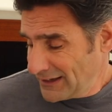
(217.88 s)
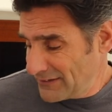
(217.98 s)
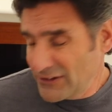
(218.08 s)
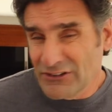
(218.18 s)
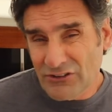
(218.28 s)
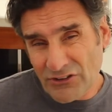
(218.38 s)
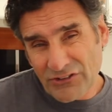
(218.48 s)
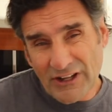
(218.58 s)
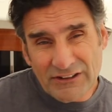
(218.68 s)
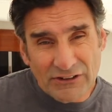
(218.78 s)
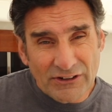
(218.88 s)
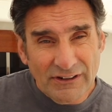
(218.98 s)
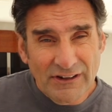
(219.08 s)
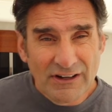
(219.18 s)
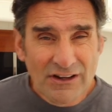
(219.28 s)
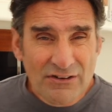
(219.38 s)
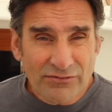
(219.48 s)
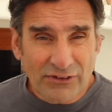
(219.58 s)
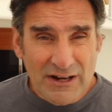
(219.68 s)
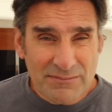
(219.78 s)
and then there's a center
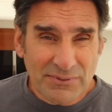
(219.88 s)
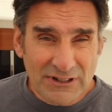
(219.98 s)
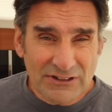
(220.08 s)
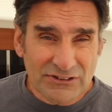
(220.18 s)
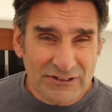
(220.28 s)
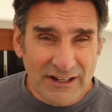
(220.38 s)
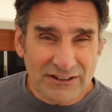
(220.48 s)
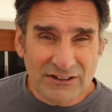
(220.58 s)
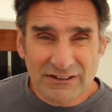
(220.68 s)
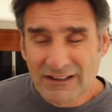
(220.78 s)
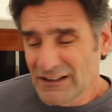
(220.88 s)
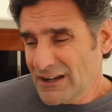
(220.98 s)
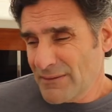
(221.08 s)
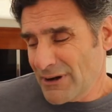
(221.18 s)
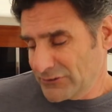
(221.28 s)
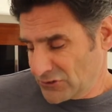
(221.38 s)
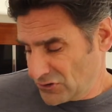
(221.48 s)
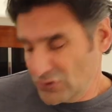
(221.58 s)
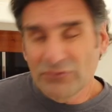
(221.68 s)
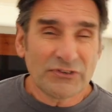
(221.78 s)
frame piece that's
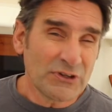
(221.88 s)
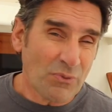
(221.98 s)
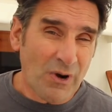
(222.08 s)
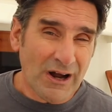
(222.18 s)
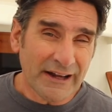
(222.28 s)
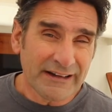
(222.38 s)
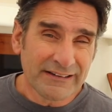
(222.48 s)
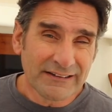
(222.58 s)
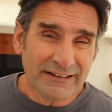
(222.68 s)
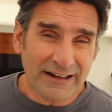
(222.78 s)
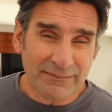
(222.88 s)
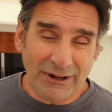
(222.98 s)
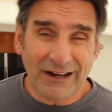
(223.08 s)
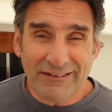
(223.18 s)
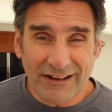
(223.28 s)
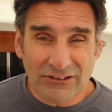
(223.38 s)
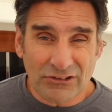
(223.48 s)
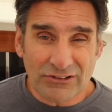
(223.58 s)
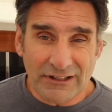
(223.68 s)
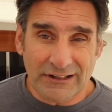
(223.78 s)
about two feet wide that I'm kind of
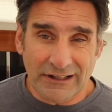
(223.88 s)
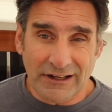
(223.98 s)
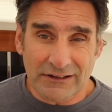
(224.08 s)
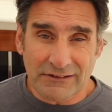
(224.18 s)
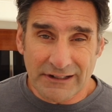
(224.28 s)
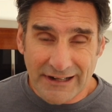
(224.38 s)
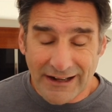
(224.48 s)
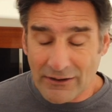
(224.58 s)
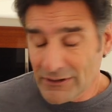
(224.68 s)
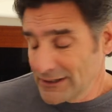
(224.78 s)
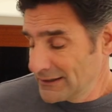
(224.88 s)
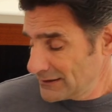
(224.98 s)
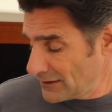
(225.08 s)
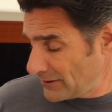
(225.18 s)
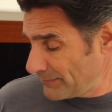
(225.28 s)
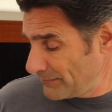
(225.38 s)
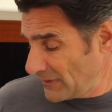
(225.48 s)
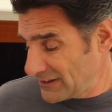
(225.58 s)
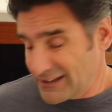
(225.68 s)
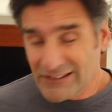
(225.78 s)
actually standing on right now. Um,
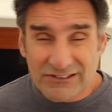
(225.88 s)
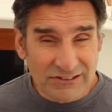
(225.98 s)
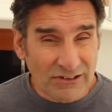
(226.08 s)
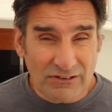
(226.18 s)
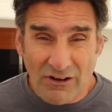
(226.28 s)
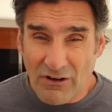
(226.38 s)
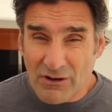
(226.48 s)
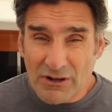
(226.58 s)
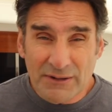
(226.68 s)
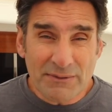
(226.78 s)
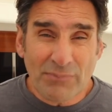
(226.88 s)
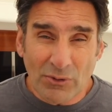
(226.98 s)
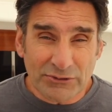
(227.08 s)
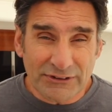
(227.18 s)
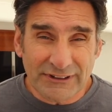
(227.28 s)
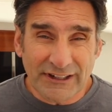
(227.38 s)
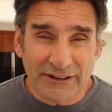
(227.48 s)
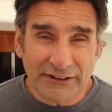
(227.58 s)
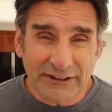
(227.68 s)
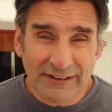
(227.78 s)
and that's all going to be bolted
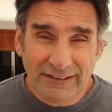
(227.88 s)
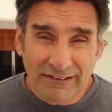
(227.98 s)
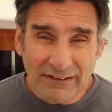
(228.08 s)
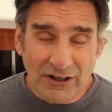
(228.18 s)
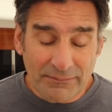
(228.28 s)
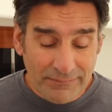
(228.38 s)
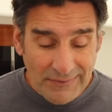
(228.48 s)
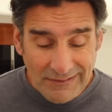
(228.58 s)
together. Um,